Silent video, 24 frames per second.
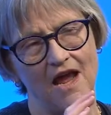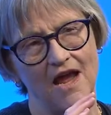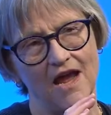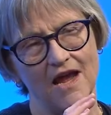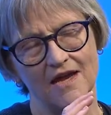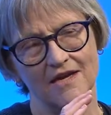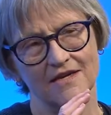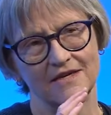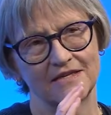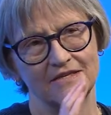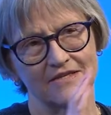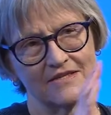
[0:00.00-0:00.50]

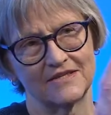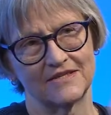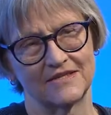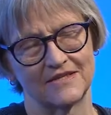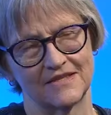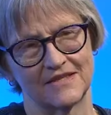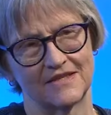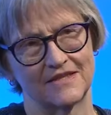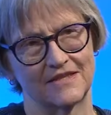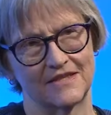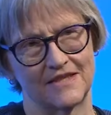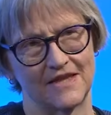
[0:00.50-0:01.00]
And
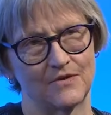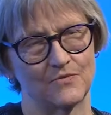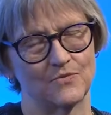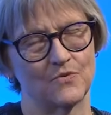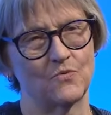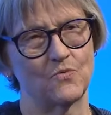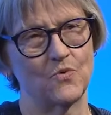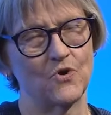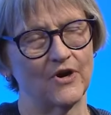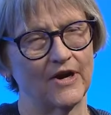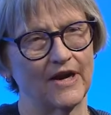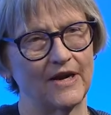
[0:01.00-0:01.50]
as they were
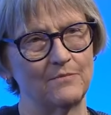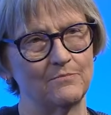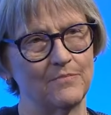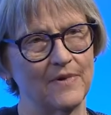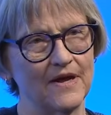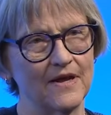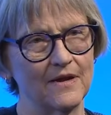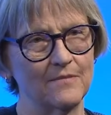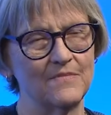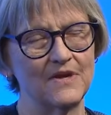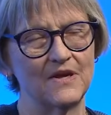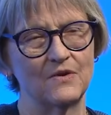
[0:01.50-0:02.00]
walking
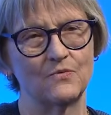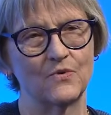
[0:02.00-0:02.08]
by me,